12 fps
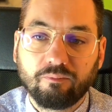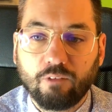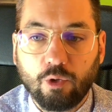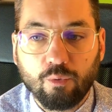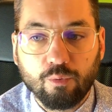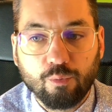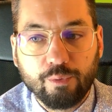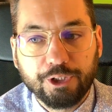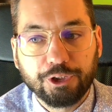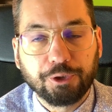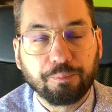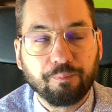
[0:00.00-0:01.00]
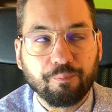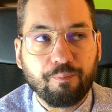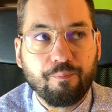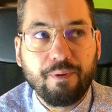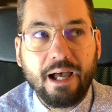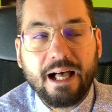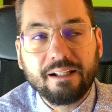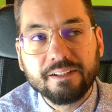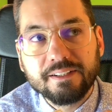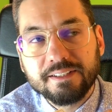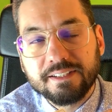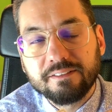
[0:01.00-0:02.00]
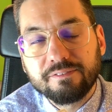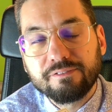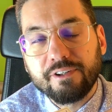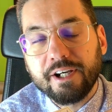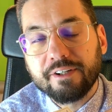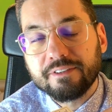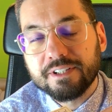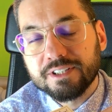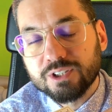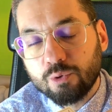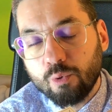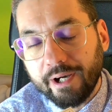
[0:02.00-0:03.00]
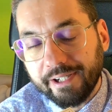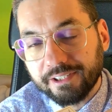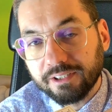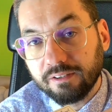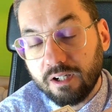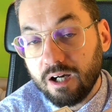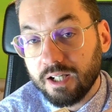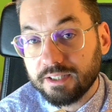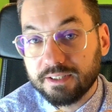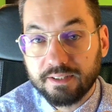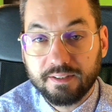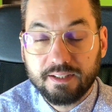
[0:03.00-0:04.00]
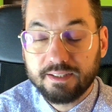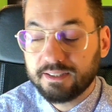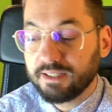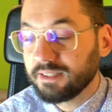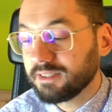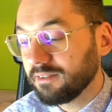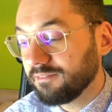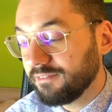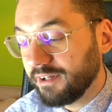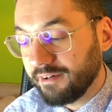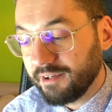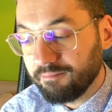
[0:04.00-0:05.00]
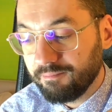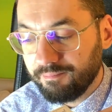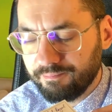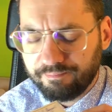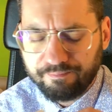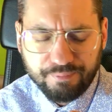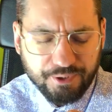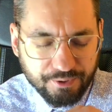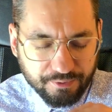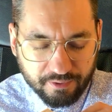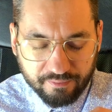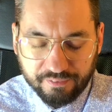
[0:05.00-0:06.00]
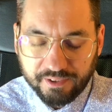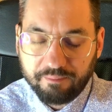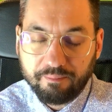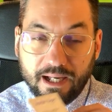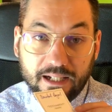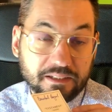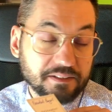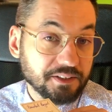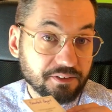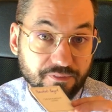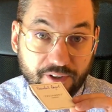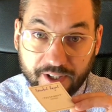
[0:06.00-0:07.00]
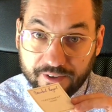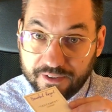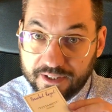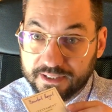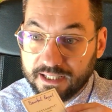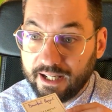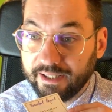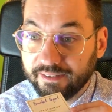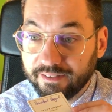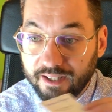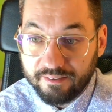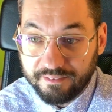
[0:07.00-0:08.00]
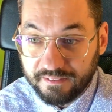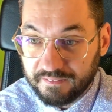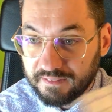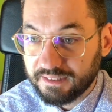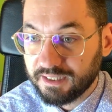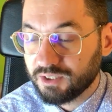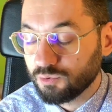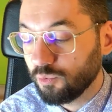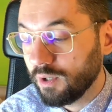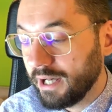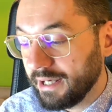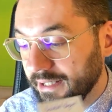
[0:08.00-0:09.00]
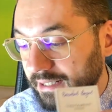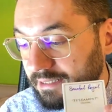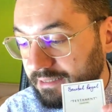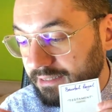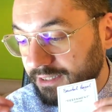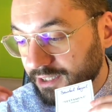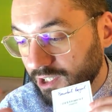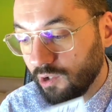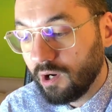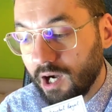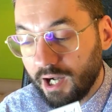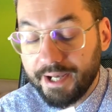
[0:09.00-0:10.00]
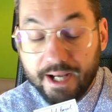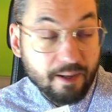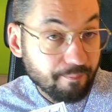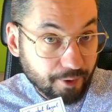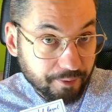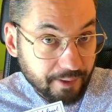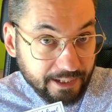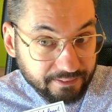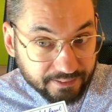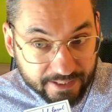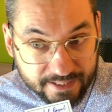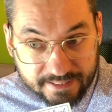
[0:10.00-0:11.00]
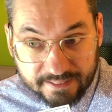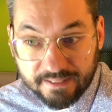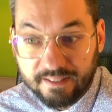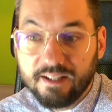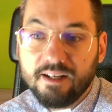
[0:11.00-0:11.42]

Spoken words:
which balance the fragrance quite a lot. This is a very beautifully balanced fragrance. I love it. This is why it's so high up on my list.